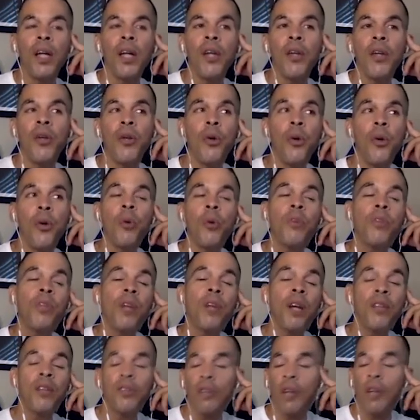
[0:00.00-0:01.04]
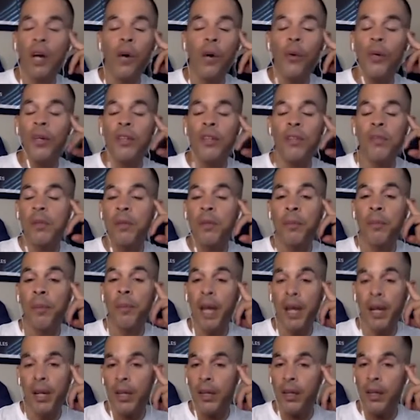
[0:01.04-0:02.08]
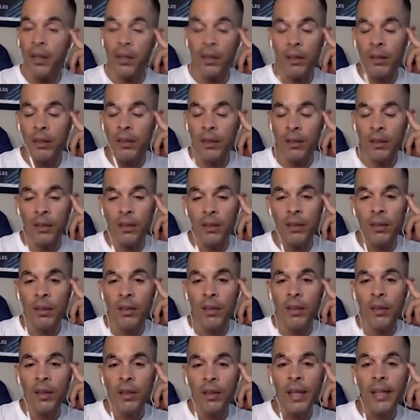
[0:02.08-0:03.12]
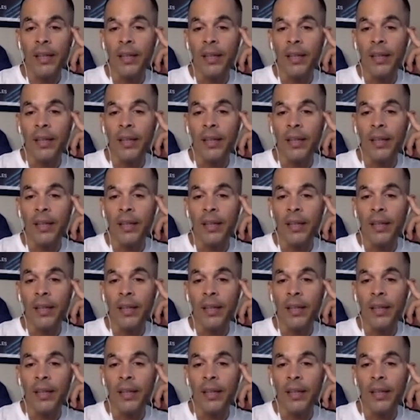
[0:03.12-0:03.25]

new doesn't always mean better. Like